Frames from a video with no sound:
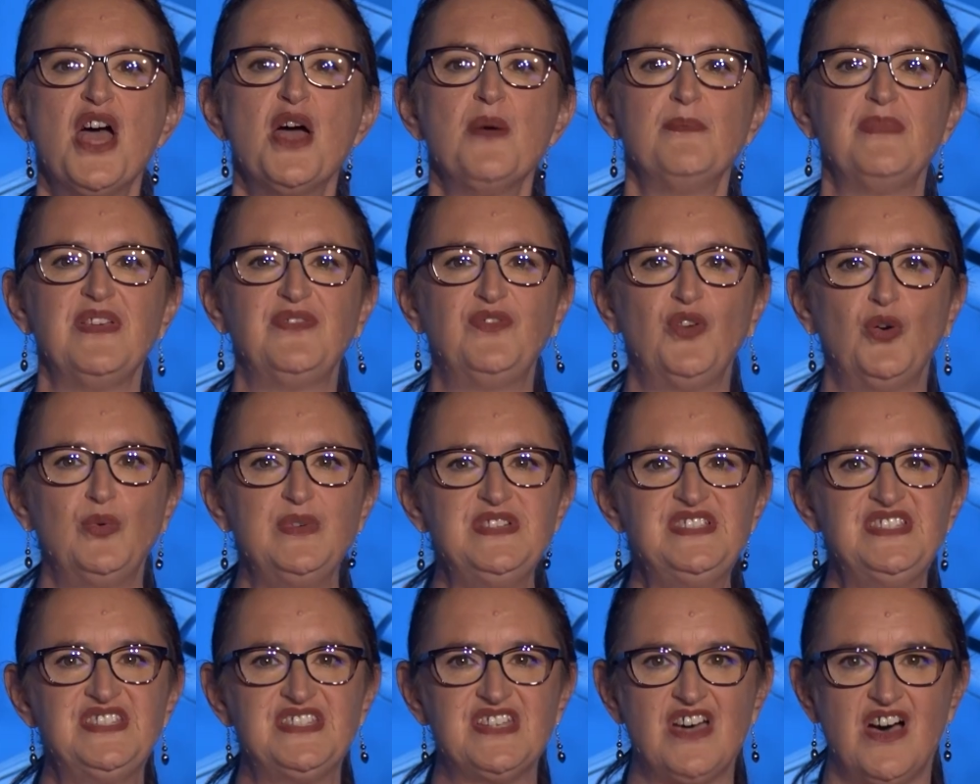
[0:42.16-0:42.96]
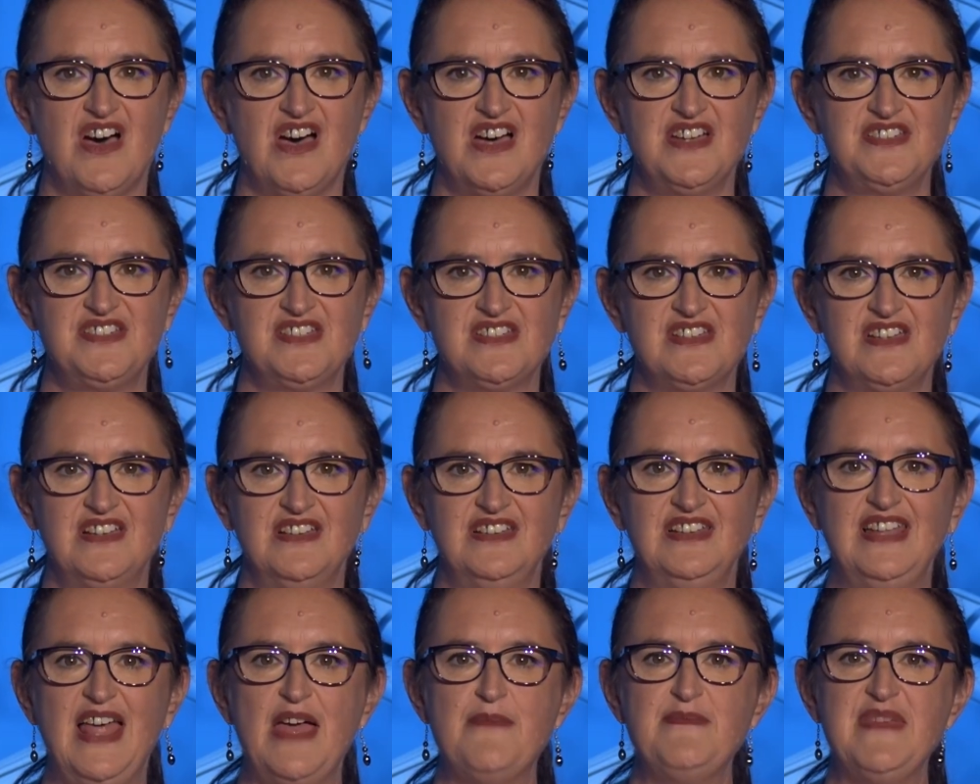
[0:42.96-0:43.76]
Before we start,
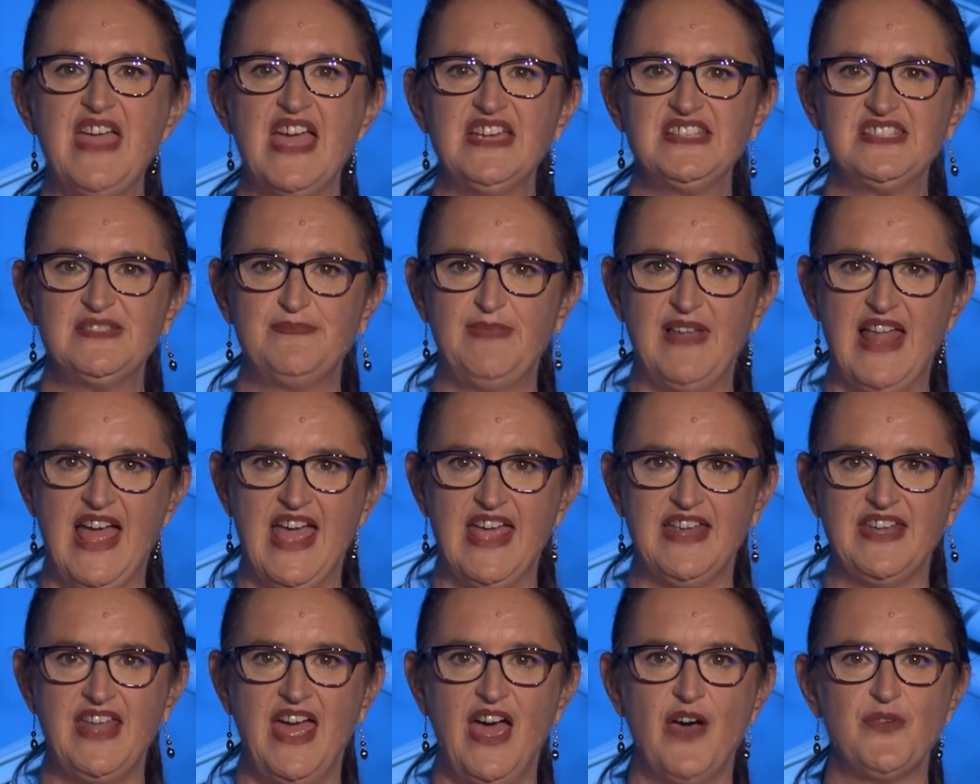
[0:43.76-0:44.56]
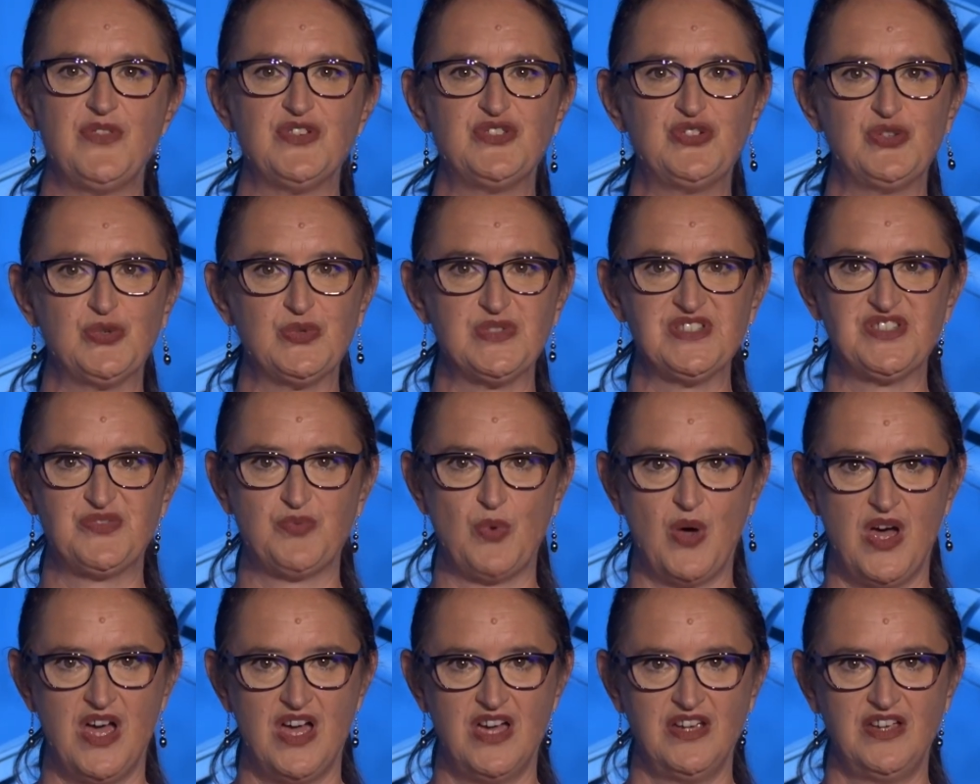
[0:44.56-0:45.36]
let me explain how the tools
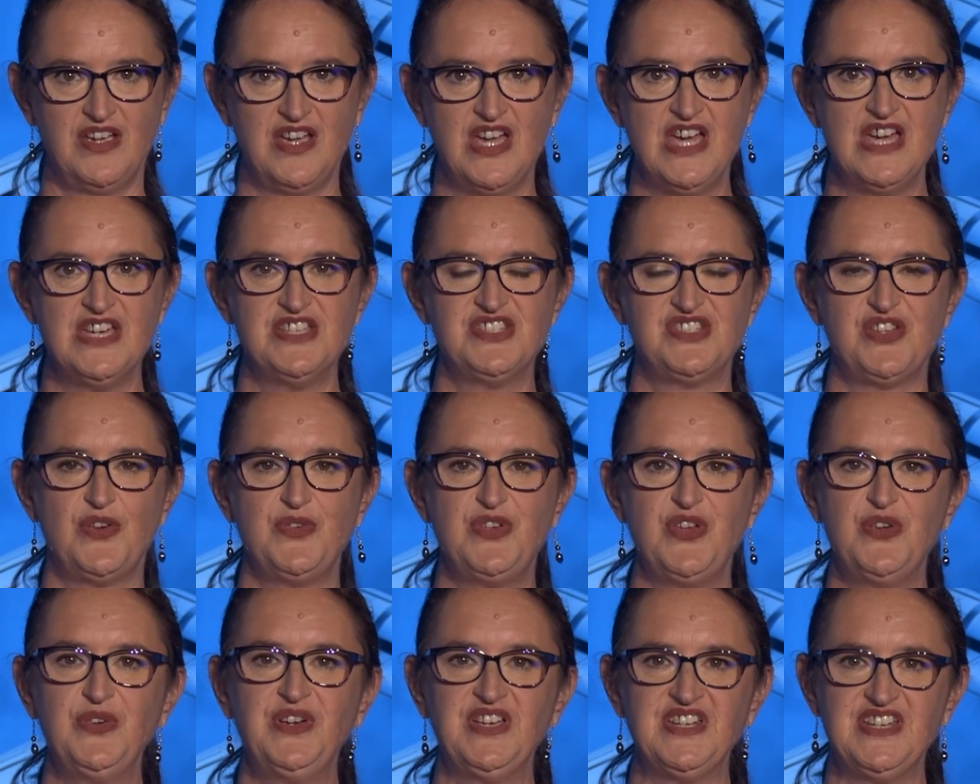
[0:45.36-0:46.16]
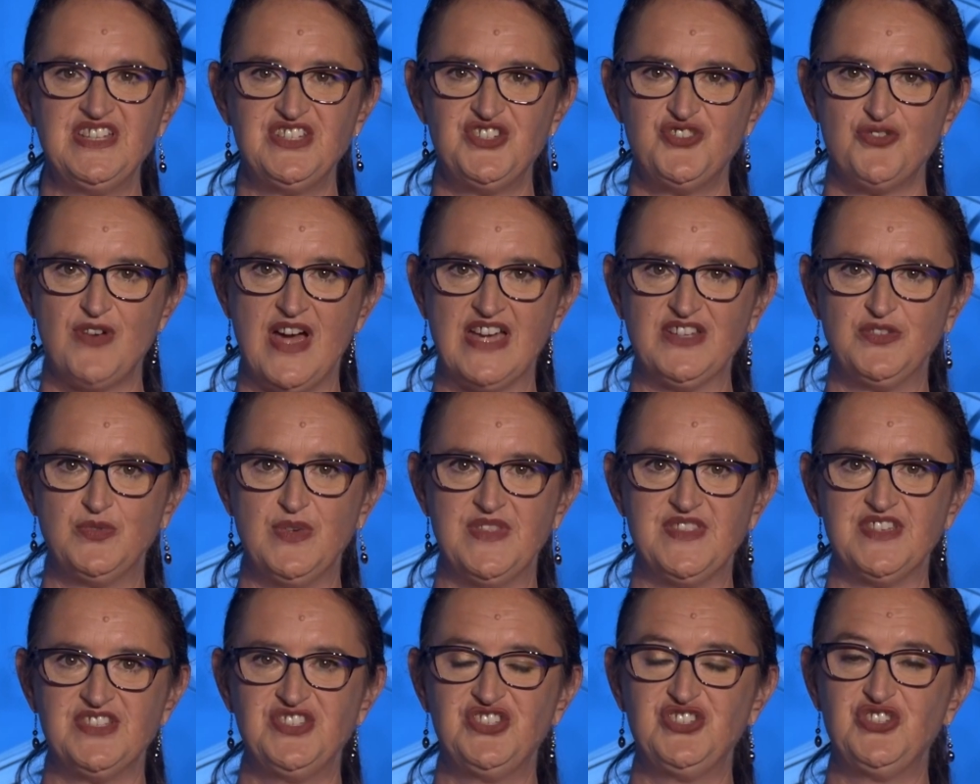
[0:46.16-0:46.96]
work so you can interact with
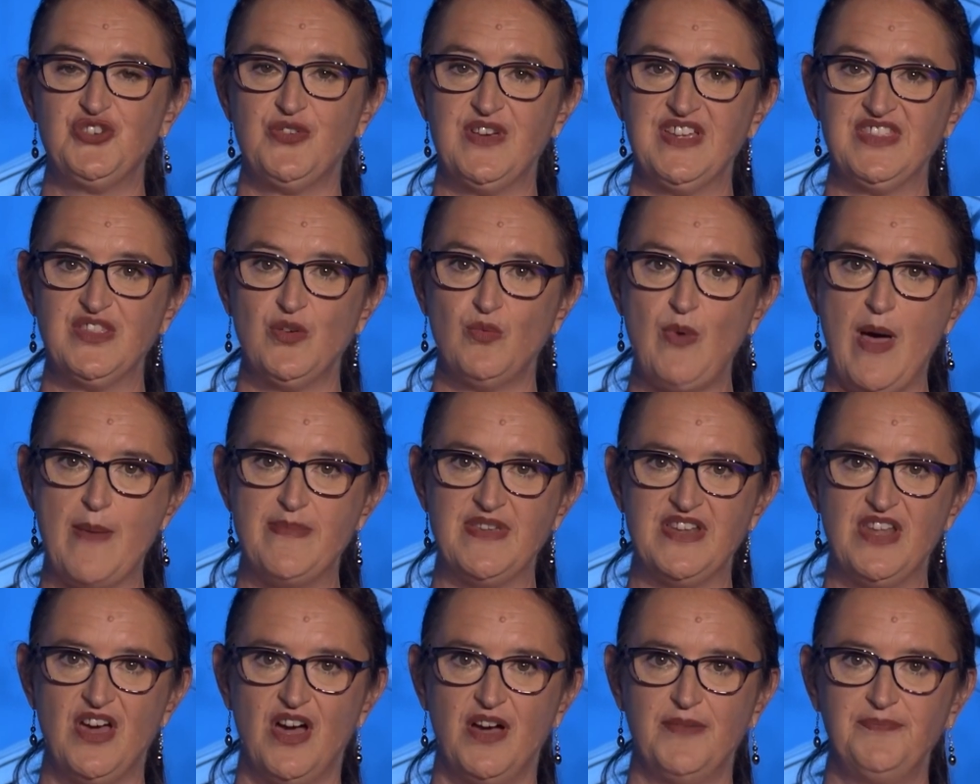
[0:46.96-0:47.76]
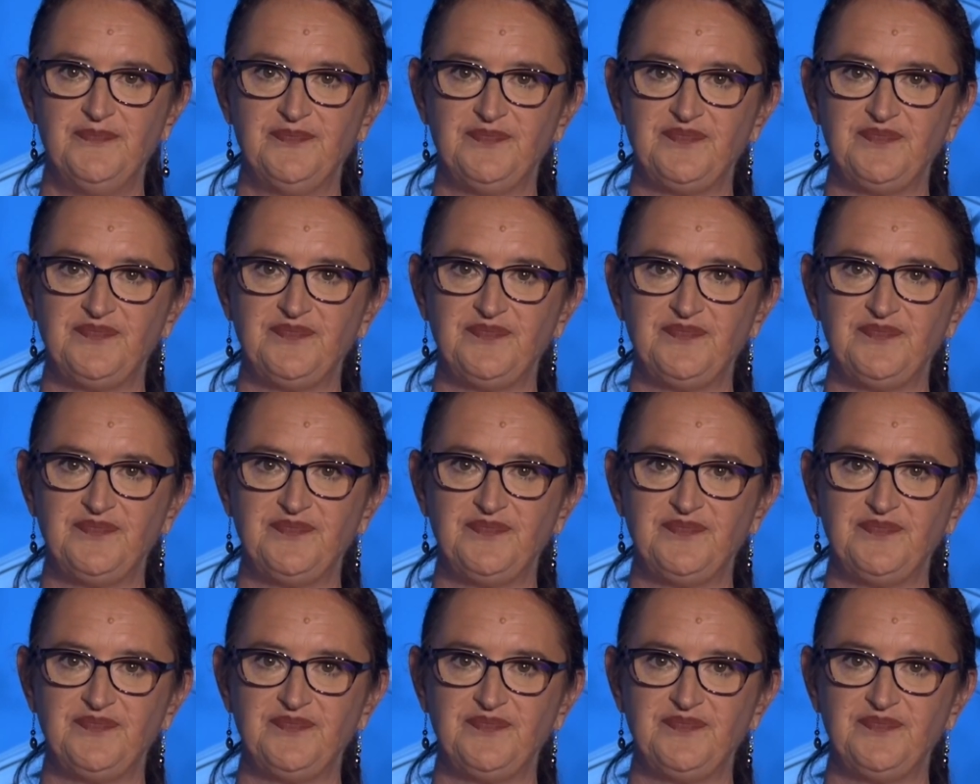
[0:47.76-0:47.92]
us during the webinar.